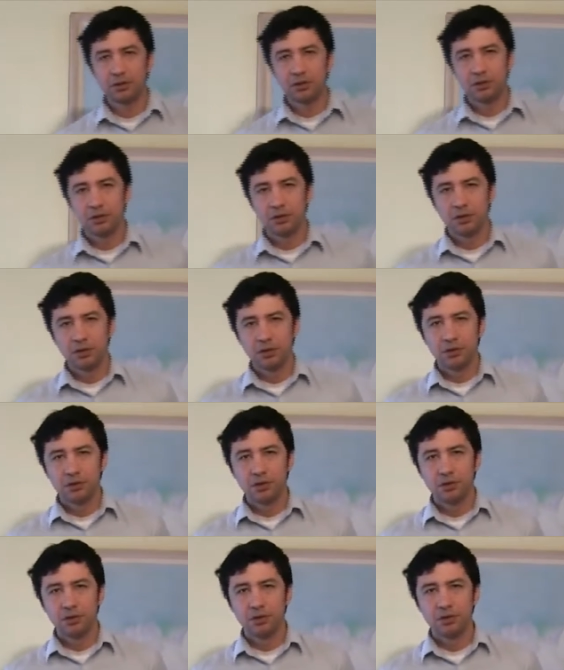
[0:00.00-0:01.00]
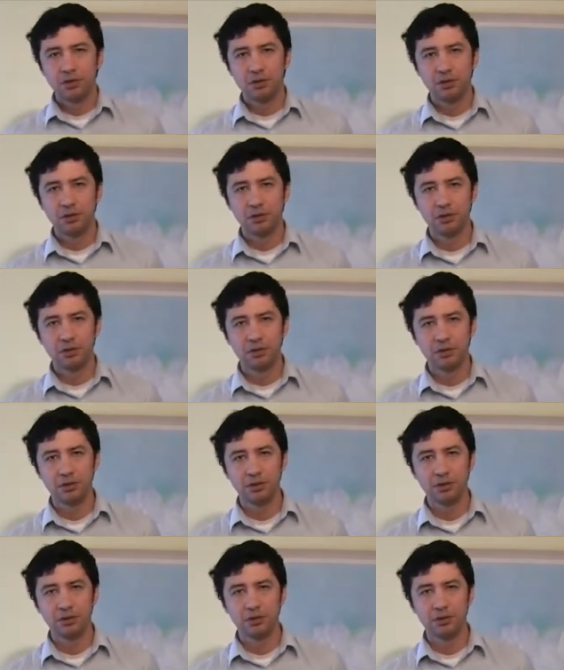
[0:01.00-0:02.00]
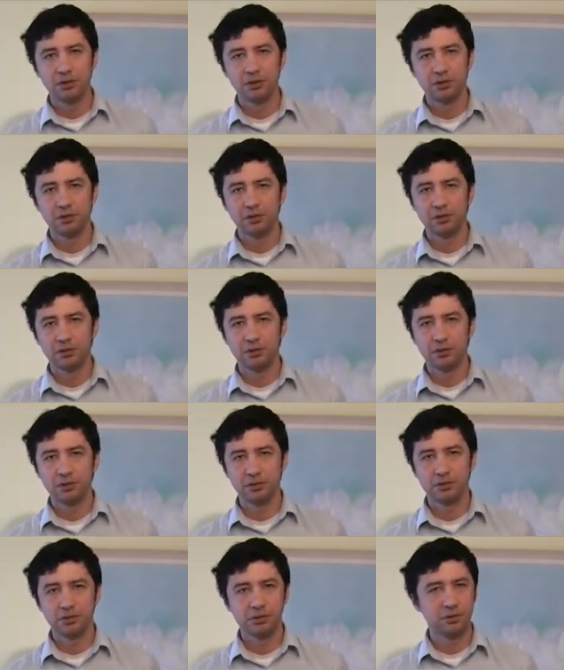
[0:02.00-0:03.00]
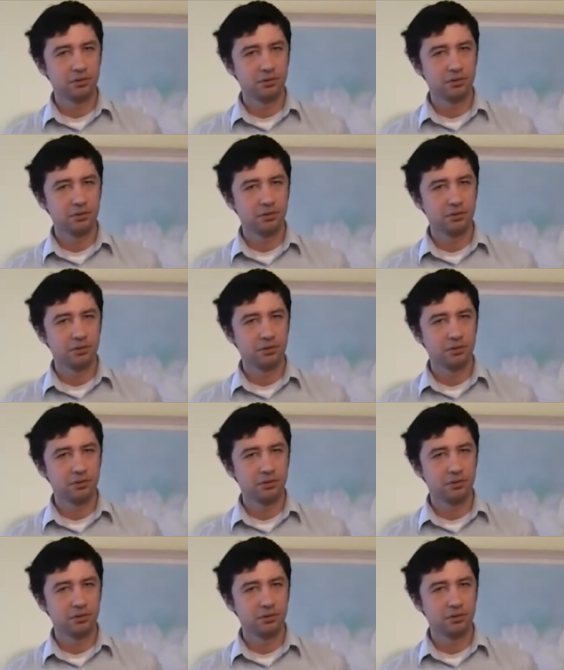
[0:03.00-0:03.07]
No one is speaking in this clip.